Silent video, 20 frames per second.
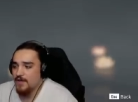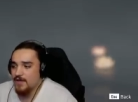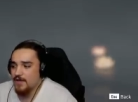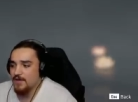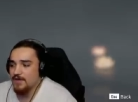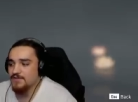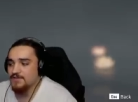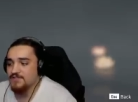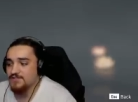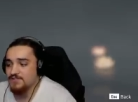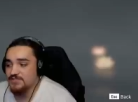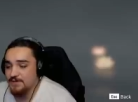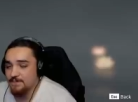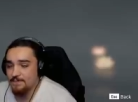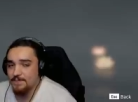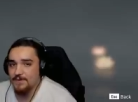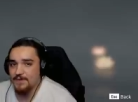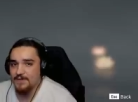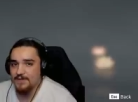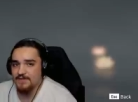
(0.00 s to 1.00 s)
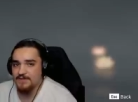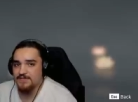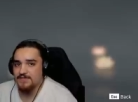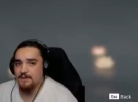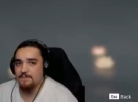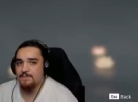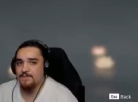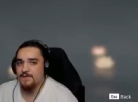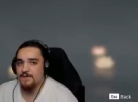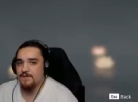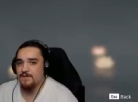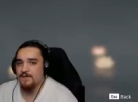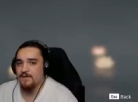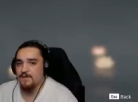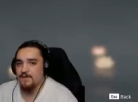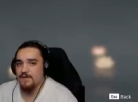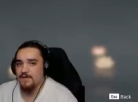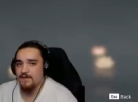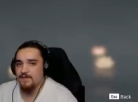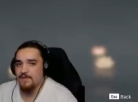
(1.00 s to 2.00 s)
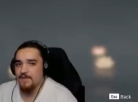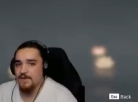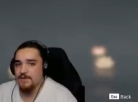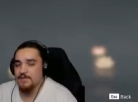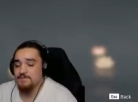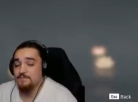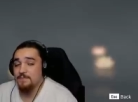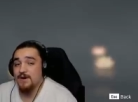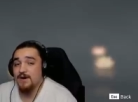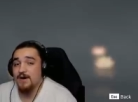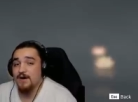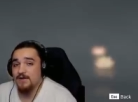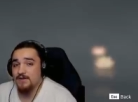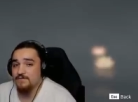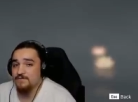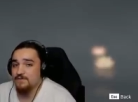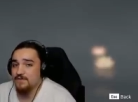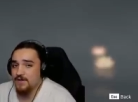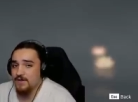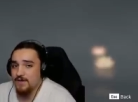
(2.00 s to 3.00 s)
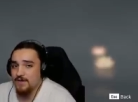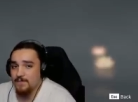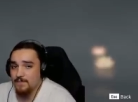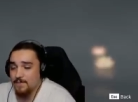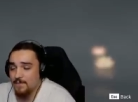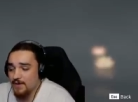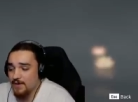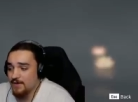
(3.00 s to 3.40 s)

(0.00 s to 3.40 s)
it is simply something that is part of the game